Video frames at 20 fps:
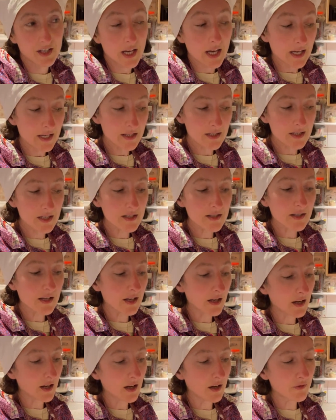And this,
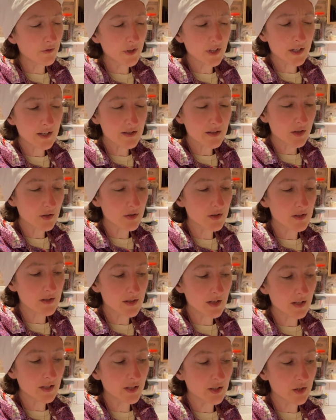I think I started
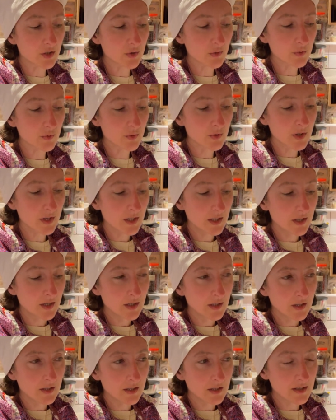telling you,
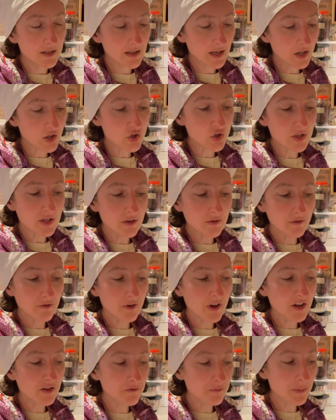it's actually
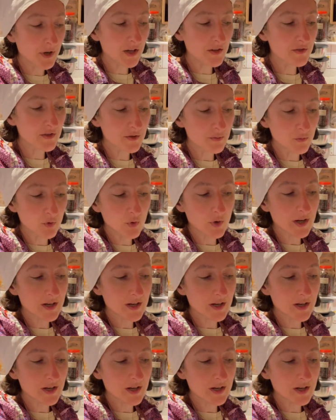£5 more